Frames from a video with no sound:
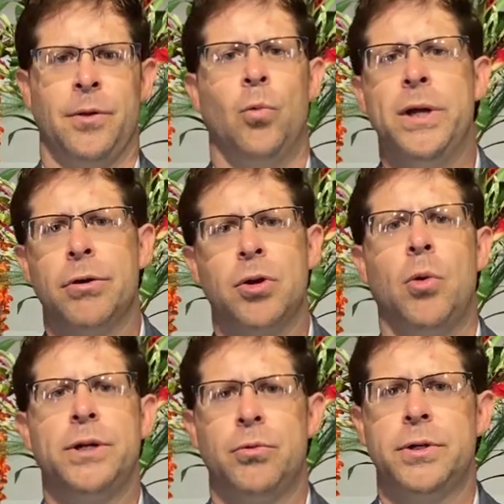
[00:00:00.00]
We are
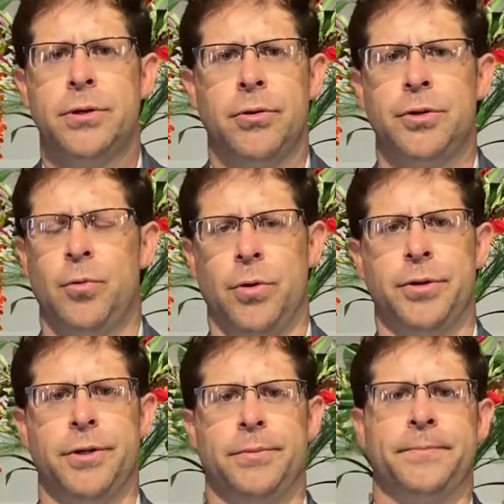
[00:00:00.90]
going to return to
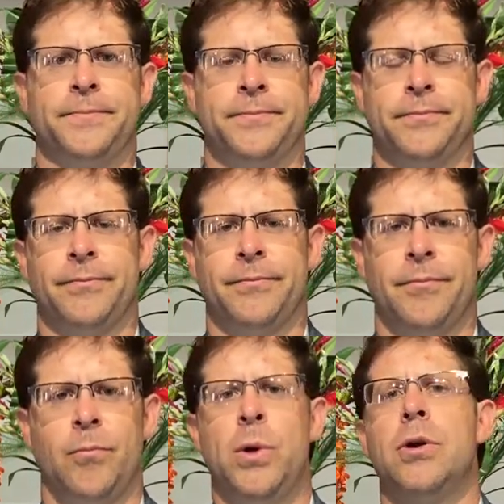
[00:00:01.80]
worship.
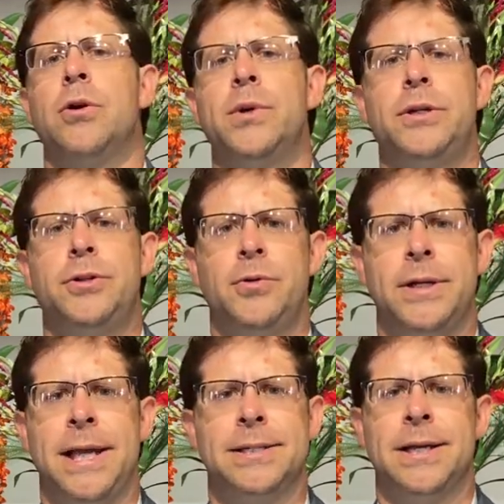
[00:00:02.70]
We are going to do it
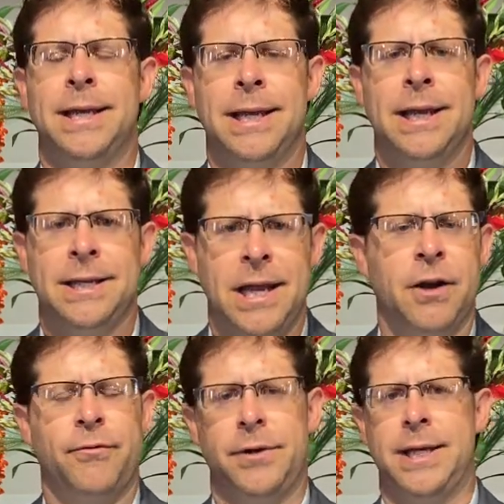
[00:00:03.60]
as
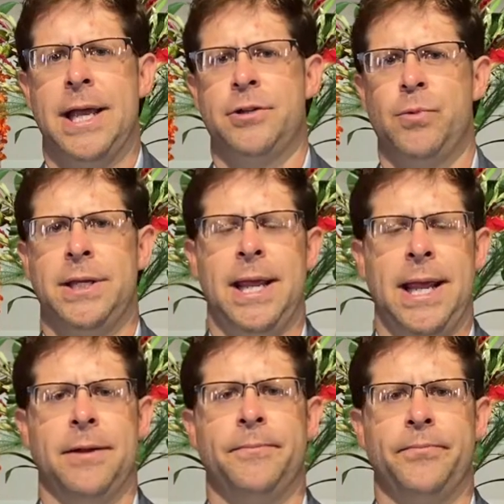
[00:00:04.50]
carefully as we can